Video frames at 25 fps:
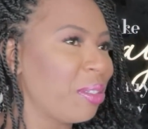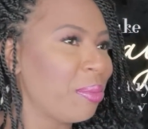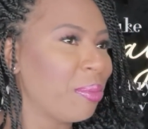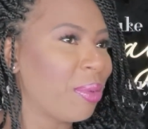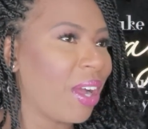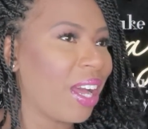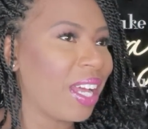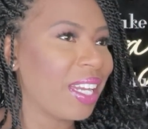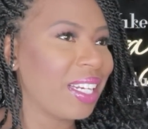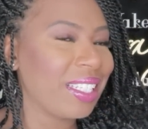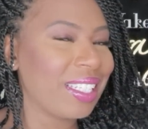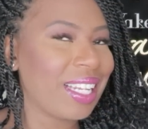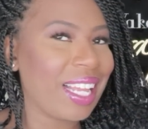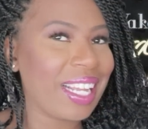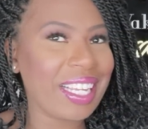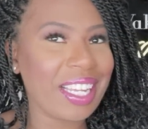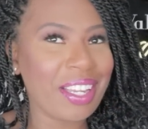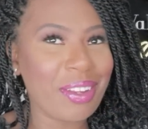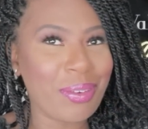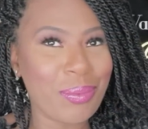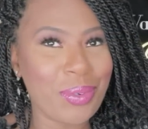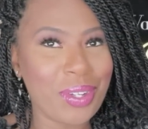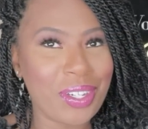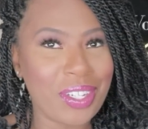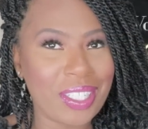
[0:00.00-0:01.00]
you bought it, like,
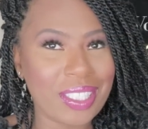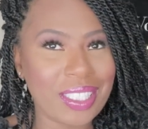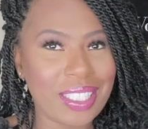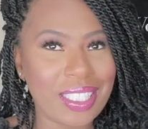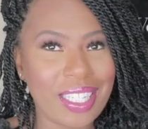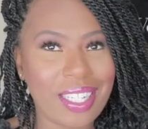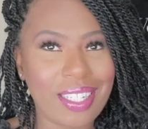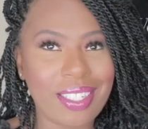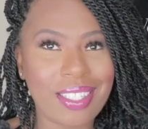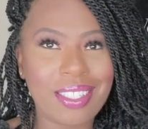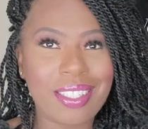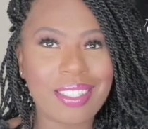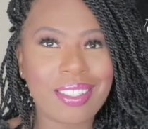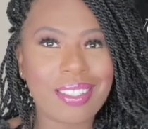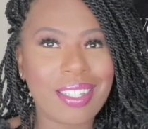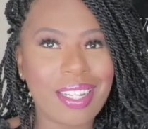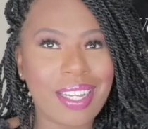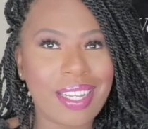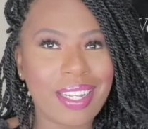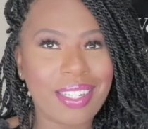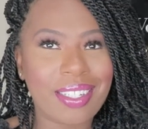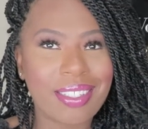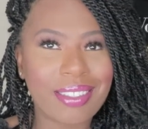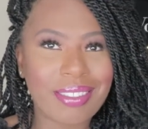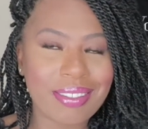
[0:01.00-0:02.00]
it went on sale and you're
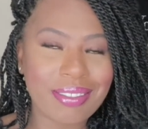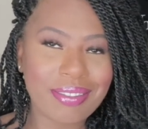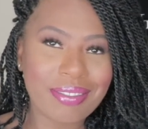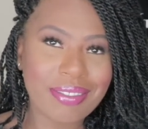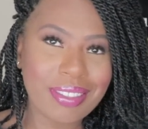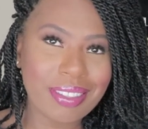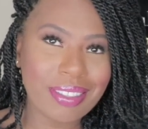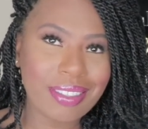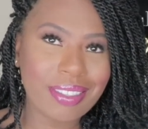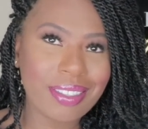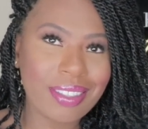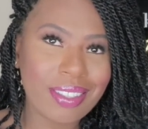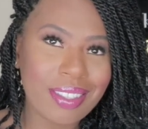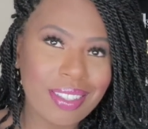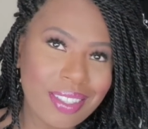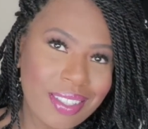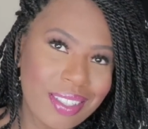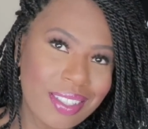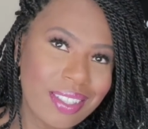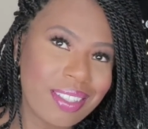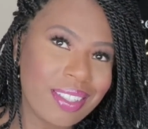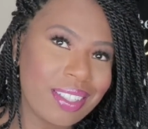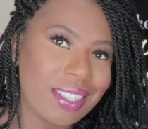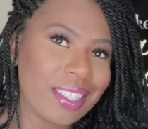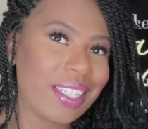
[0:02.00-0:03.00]
like,
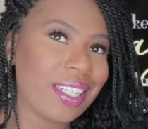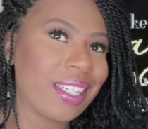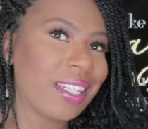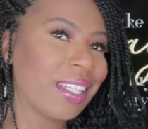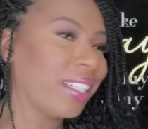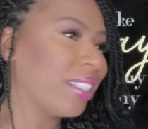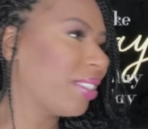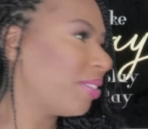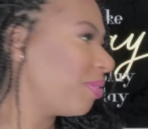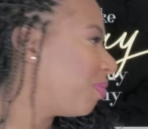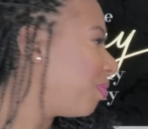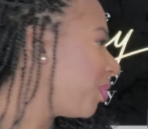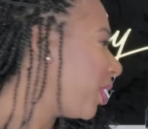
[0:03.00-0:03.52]
yeah,